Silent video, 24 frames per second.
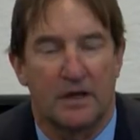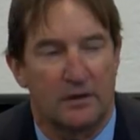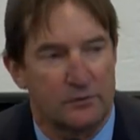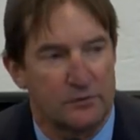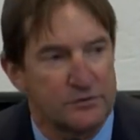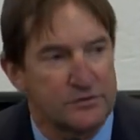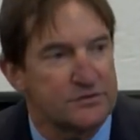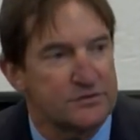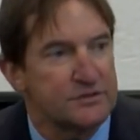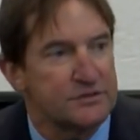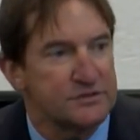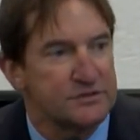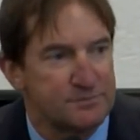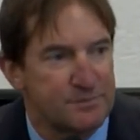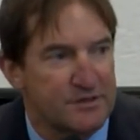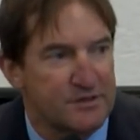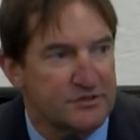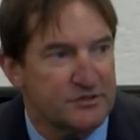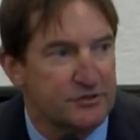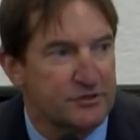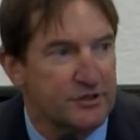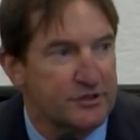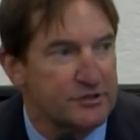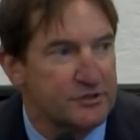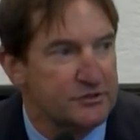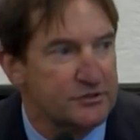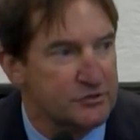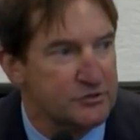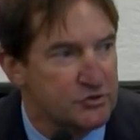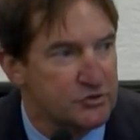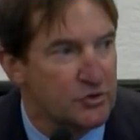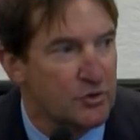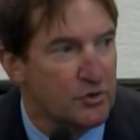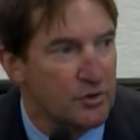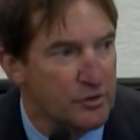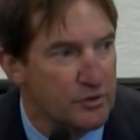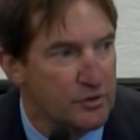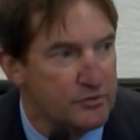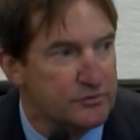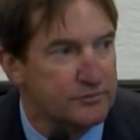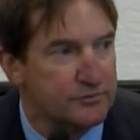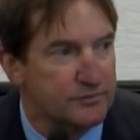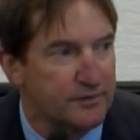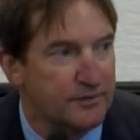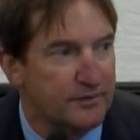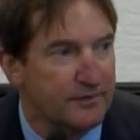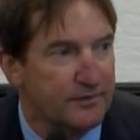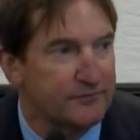I was the special agent in charge
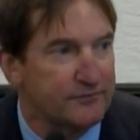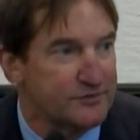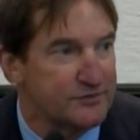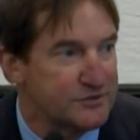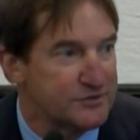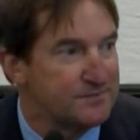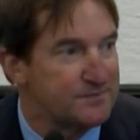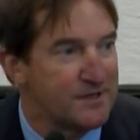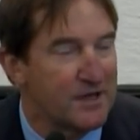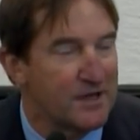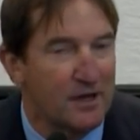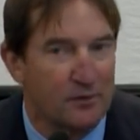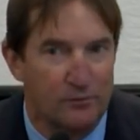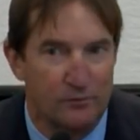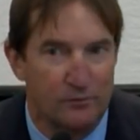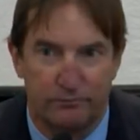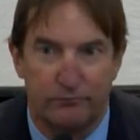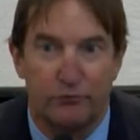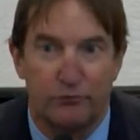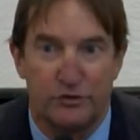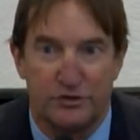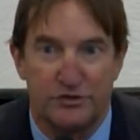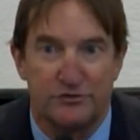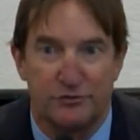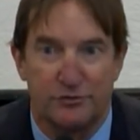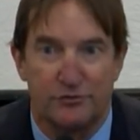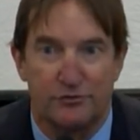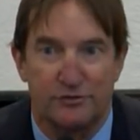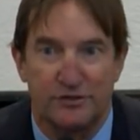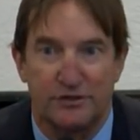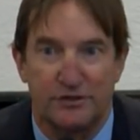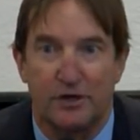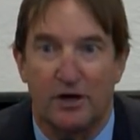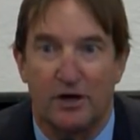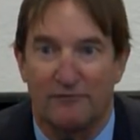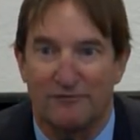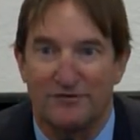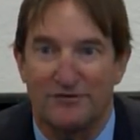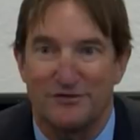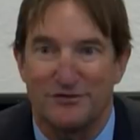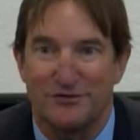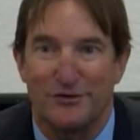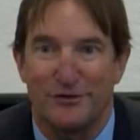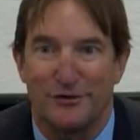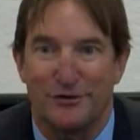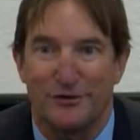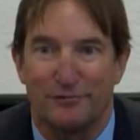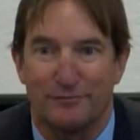of the GBI Region 13 office
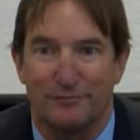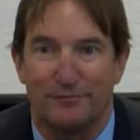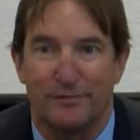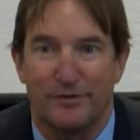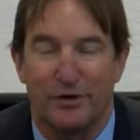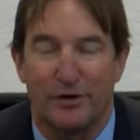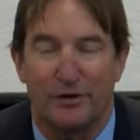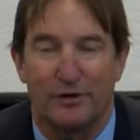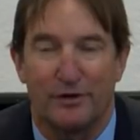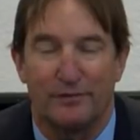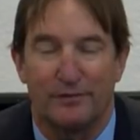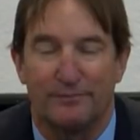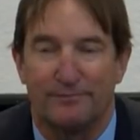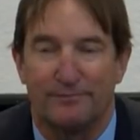there in Perry.